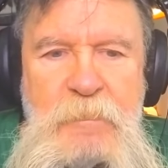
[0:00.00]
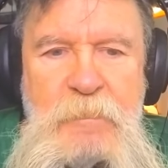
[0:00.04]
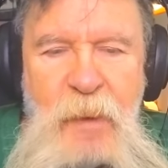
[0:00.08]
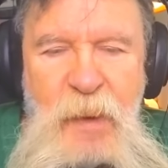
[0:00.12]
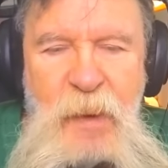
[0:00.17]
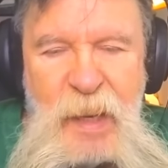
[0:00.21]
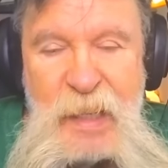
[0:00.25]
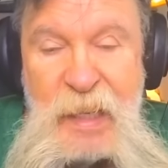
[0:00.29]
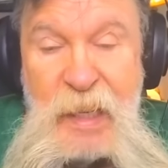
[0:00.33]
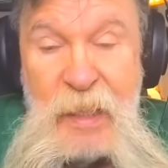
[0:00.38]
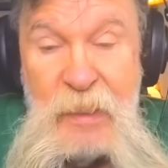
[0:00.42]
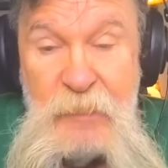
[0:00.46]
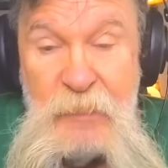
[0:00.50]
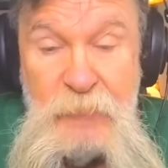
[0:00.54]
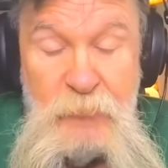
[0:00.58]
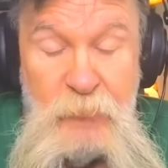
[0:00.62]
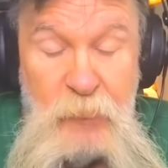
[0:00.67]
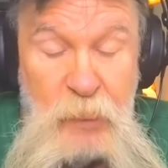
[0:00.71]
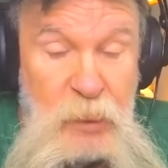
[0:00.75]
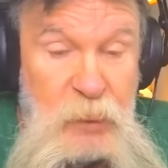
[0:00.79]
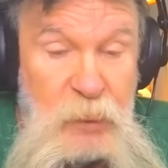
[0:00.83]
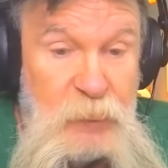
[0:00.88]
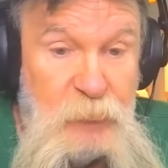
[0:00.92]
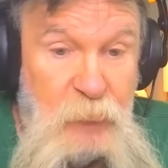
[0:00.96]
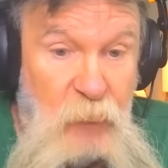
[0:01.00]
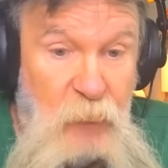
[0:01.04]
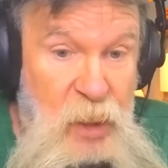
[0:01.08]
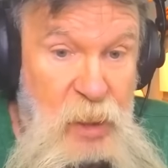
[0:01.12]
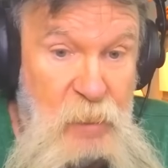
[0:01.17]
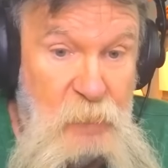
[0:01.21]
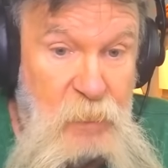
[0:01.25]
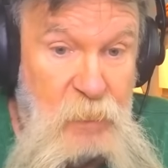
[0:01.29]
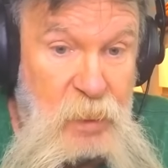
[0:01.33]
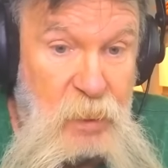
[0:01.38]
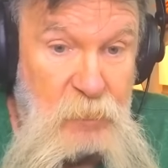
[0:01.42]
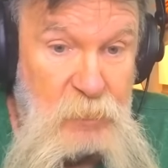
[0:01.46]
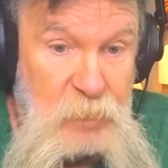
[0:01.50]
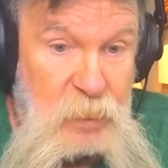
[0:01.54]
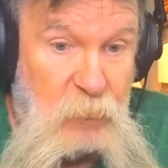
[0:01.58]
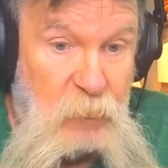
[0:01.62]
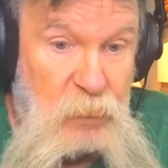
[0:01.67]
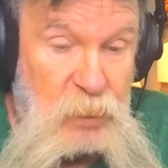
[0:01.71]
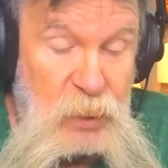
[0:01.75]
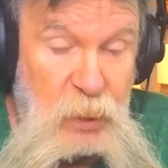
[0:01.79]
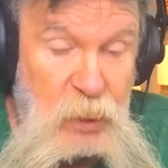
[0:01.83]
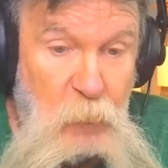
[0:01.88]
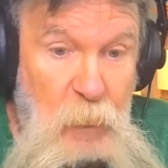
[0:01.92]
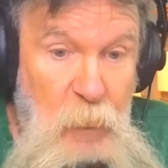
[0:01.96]
I didn't really train because there
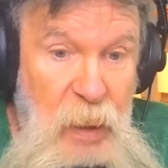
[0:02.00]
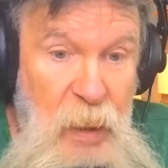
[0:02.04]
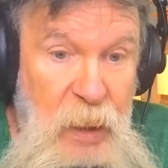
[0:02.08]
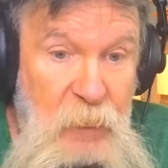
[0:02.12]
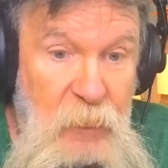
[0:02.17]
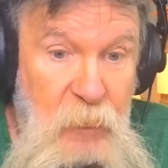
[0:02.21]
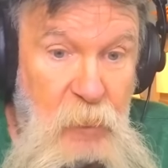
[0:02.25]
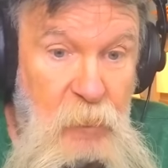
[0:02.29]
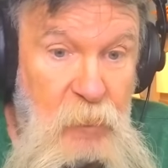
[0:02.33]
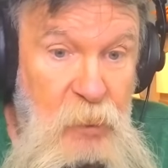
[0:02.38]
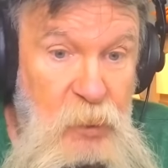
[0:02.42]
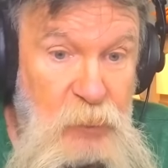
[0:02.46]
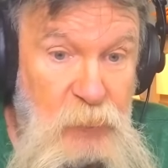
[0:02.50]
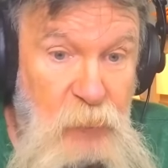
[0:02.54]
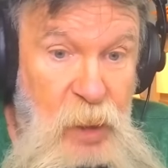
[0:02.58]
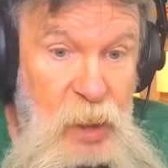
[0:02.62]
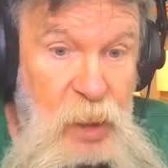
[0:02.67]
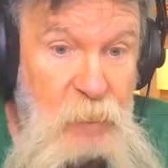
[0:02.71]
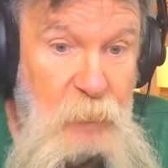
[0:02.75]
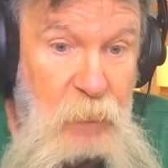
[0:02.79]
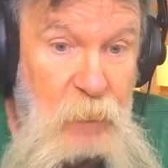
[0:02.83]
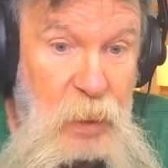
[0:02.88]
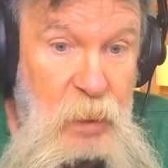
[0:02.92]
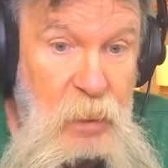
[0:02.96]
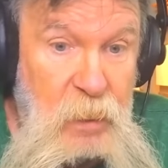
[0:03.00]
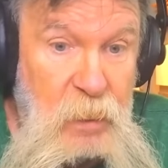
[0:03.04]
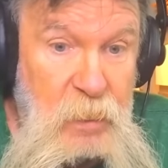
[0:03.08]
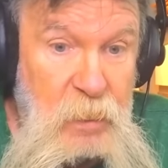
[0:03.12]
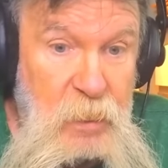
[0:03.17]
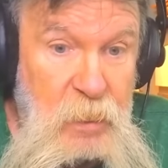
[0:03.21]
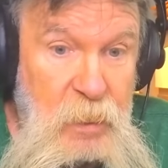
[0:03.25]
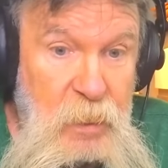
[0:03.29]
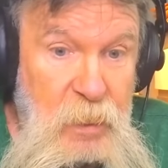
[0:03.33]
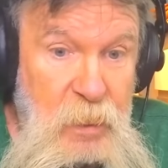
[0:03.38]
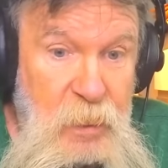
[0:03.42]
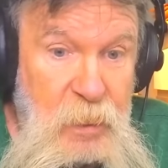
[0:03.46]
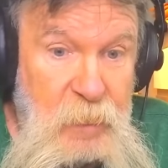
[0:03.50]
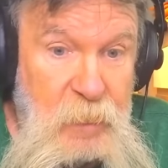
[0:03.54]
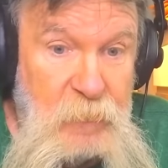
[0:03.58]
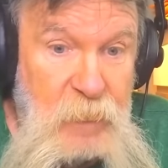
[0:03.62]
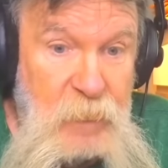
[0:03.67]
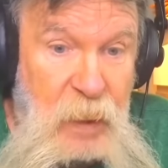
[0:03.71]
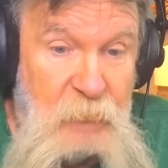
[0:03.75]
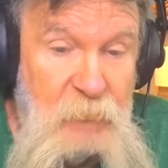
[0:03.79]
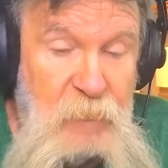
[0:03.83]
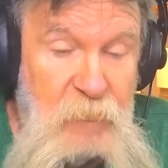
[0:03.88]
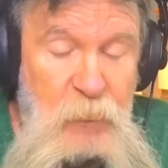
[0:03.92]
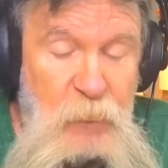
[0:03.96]
was nobody there to train me.
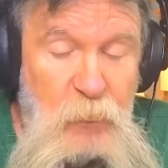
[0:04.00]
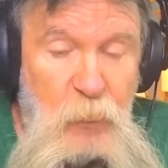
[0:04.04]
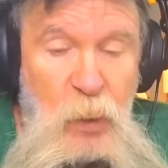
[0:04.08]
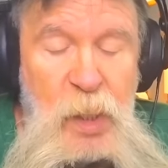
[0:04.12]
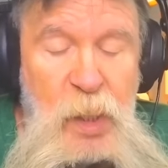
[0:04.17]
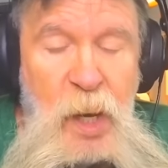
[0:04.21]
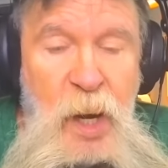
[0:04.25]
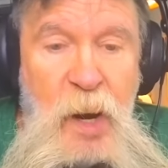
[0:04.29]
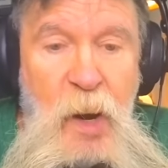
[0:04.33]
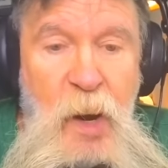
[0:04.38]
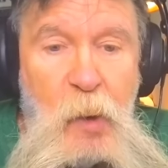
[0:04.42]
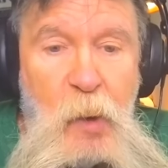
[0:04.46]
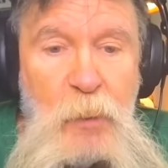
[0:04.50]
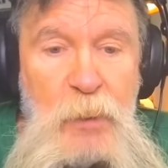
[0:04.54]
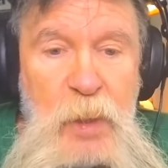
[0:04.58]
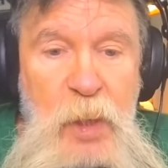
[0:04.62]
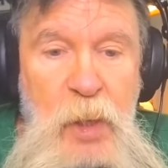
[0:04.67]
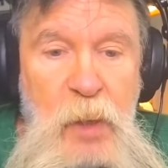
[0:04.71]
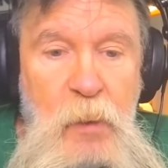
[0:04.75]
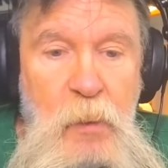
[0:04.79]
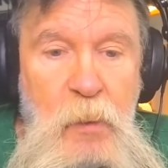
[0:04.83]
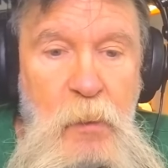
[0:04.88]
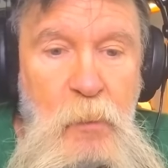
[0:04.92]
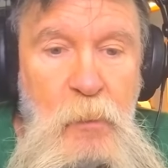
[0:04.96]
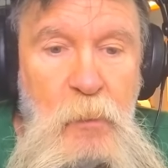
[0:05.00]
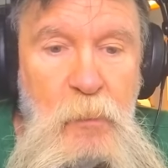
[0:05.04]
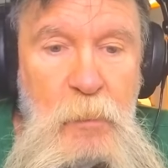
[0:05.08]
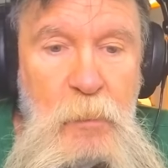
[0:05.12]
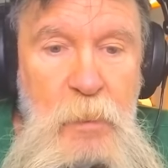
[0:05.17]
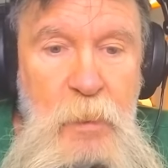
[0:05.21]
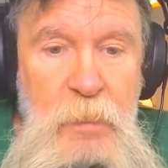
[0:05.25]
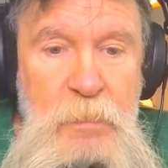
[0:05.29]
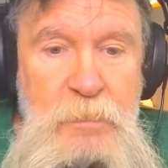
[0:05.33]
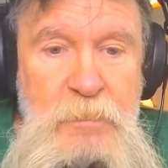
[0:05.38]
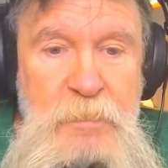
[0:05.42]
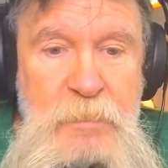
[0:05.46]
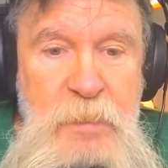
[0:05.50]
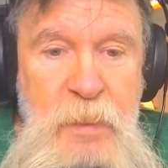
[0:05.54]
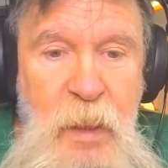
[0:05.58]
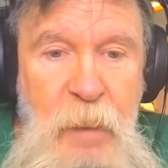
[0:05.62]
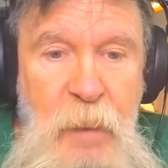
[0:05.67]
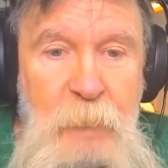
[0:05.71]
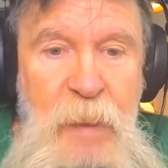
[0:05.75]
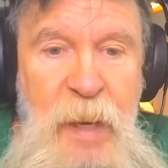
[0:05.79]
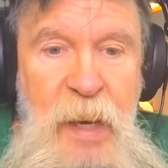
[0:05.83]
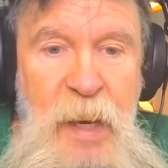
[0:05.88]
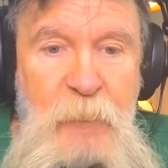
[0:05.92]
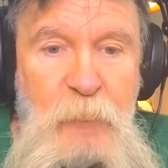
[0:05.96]
I mean, we all knew
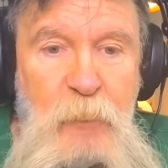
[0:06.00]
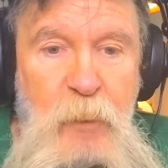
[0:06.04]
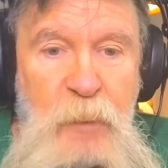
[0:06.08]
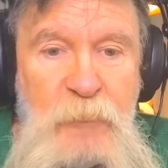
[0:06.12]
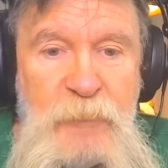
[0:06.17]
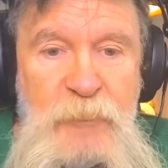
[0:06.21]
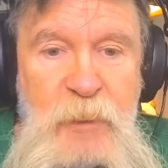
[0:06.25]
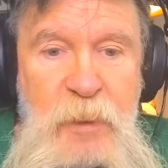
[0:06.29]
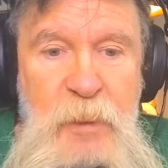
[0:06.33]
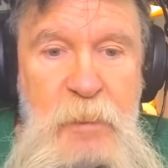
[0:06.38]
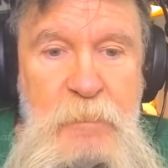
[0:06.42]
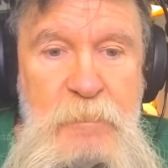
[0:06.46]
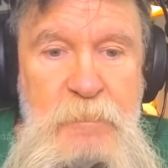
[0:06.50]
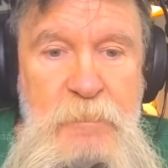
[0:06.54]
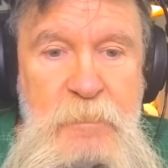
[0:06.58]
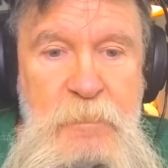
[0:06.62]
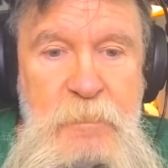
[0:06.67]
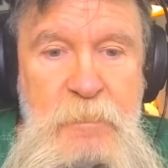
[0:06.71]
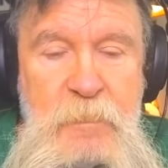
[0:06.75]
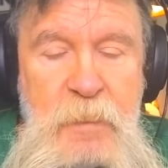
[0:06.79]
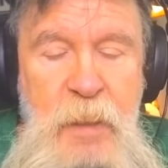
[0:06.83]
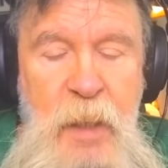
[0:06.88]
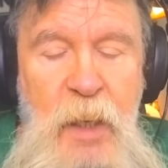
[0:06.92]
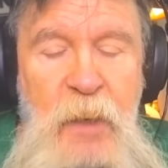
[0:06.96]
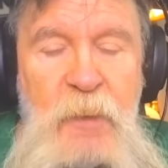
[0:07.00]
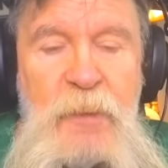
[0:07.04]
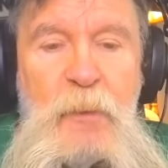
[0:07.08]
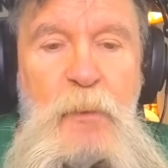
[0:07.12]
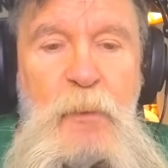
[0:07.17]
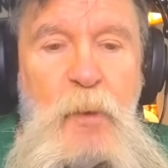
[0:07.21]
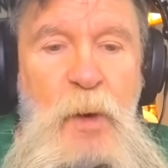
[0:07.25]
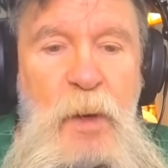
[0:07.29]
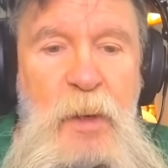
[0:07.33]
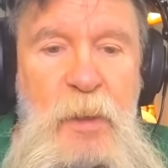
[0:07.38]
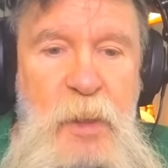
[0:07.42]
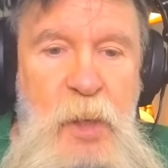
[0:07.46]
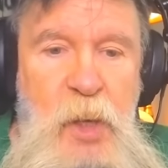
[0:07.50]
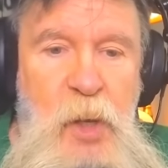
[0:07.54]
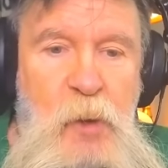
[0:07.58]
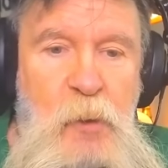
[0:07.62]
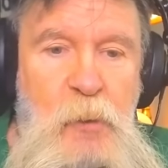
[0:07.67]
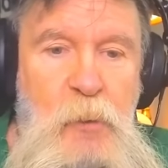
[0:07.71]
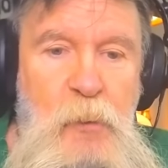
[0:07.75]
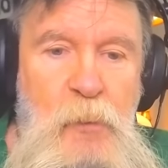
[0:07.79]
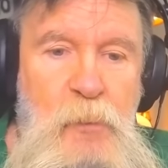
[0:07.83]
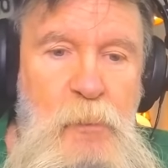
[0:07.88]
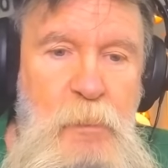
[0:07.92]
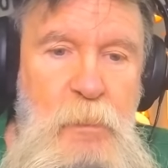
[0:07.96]
about what the other one
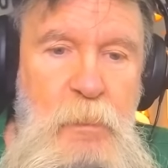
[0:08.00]
knew.